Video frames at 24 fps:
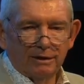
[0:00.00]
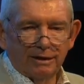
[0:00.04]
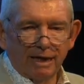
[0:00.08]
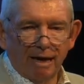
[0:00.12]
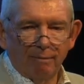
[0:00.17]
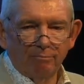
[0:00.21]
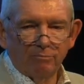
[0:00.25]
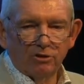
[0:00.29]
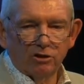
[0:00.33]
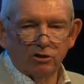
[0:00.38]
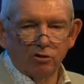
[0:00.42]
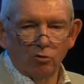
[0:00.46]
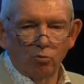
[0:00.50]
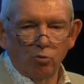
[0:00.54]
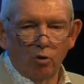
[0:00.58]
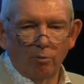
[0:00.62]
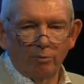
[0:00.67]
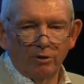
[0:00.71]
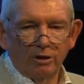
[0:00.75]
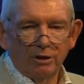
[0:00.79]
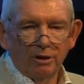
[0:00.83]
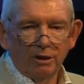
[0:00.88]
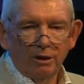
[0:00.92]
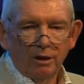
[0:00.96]
tempts the
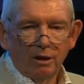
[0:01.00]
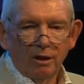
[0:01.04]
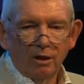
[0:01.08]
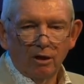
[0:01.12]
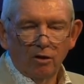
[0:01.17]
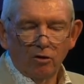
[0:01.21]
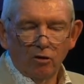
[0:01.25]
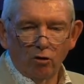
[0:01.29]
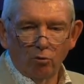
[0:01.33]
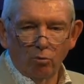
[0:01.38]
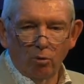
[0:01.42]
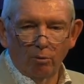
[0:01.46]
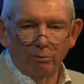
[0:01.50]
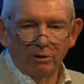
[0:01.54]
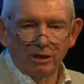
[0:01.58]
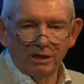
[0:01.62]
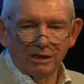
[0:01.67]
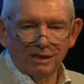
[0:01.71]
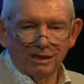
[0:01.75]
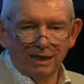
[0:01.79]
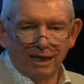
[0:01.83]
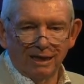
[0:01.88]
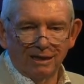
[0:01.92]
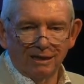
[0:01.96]
woman. The woman
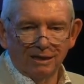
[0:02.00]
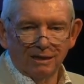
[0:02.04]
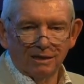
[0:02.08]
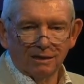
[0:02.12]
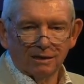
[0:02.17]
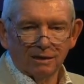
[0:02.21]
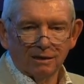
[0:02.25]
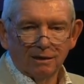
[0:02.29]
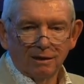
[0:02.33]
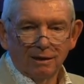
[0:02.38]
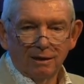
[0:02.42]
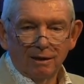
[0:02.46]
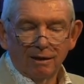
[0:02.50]
sins.